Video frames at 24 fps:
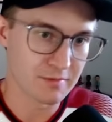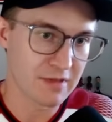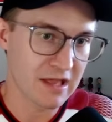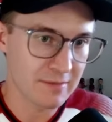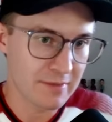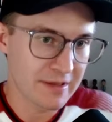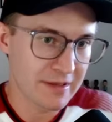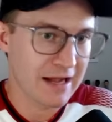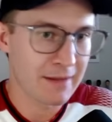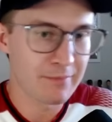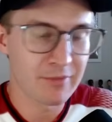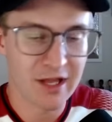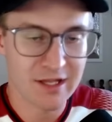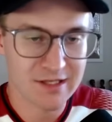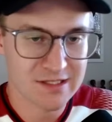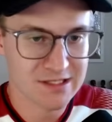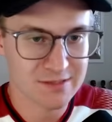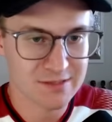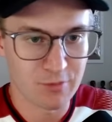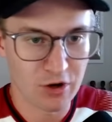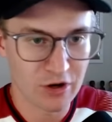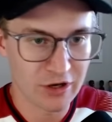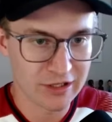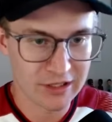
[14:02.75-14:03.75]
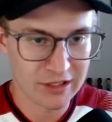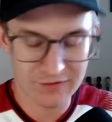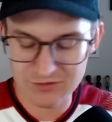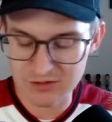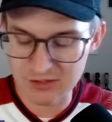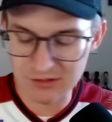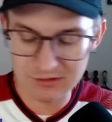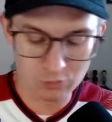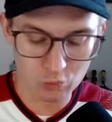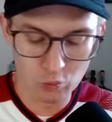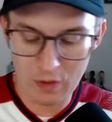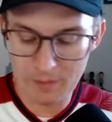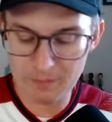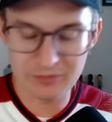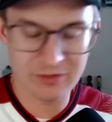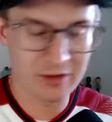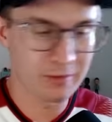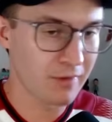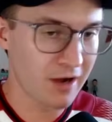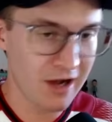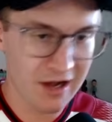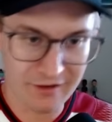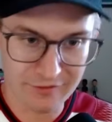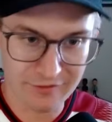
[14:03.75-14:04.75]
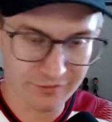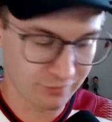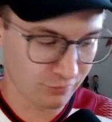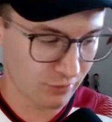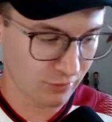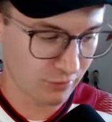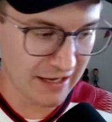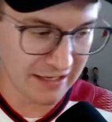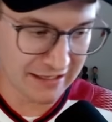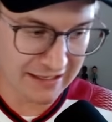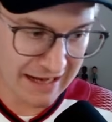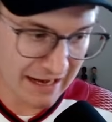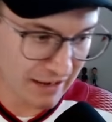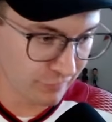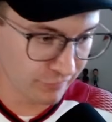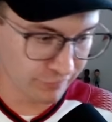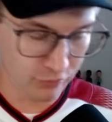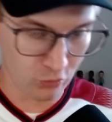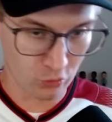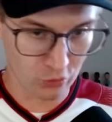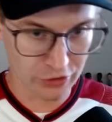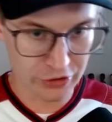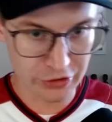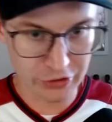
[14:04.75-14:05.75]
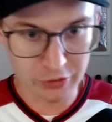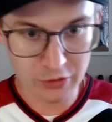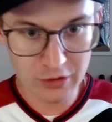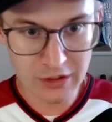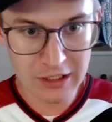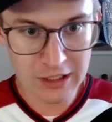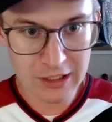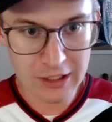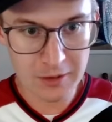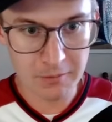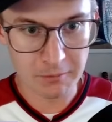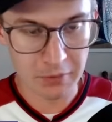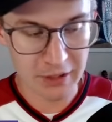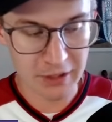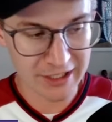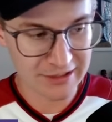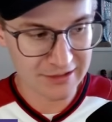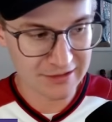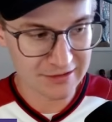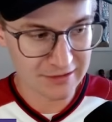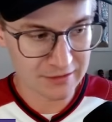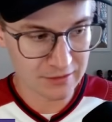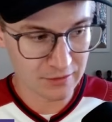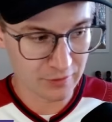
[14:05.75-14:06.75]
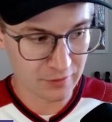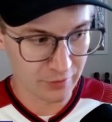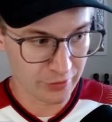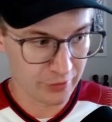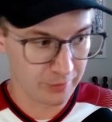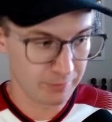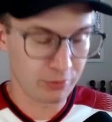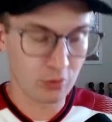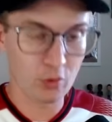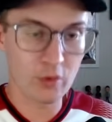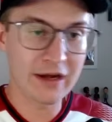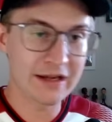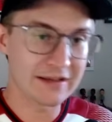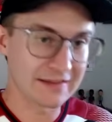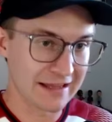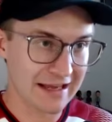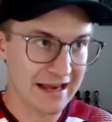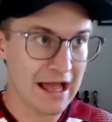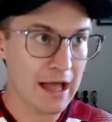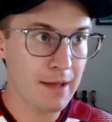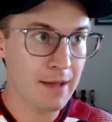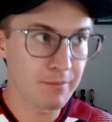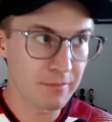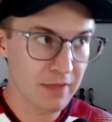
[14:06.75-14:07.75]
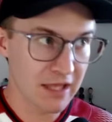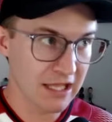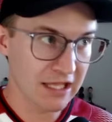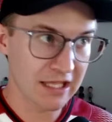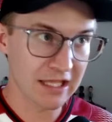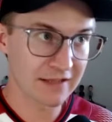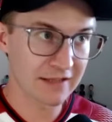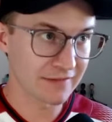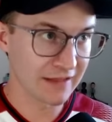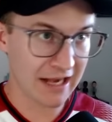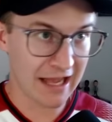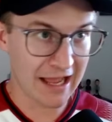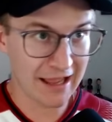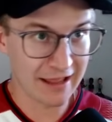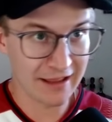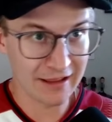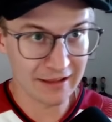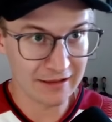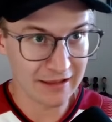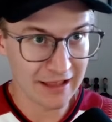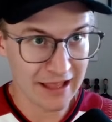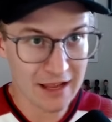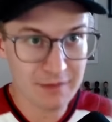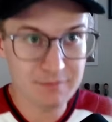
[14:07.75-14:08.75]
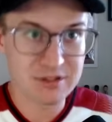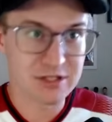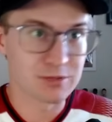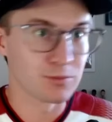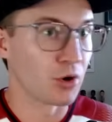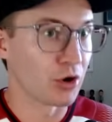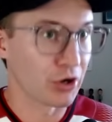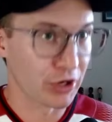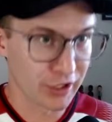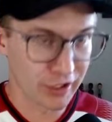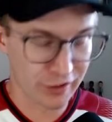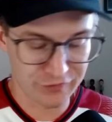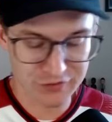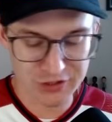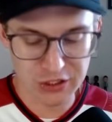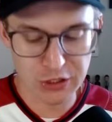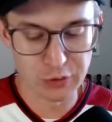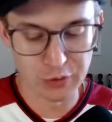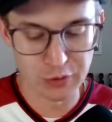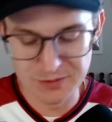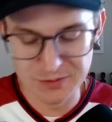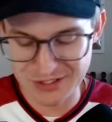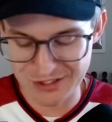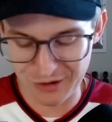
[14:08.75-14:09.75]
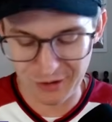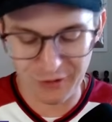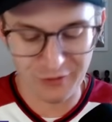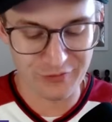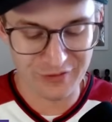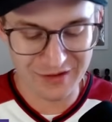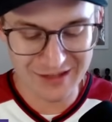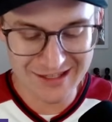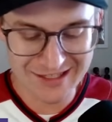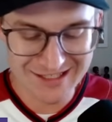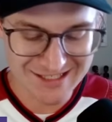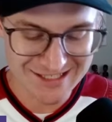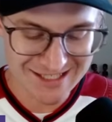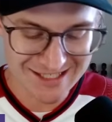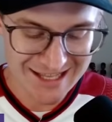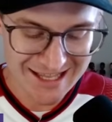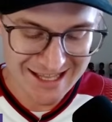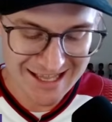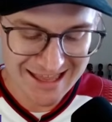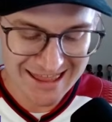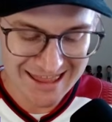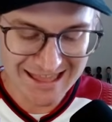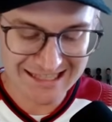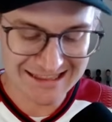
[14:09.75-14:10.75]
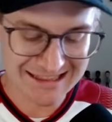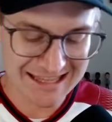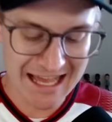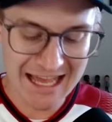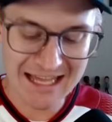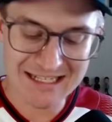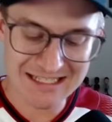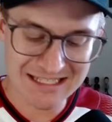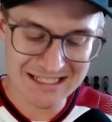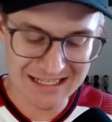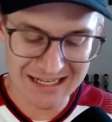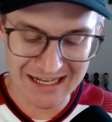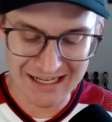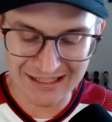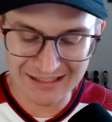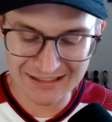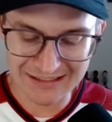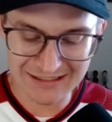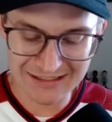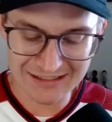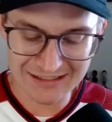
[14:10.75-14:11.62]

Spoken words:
Maybe I'm not smart enough to whip them off right now for you, but the point that I'm making that I am smart enough to observe is that that did not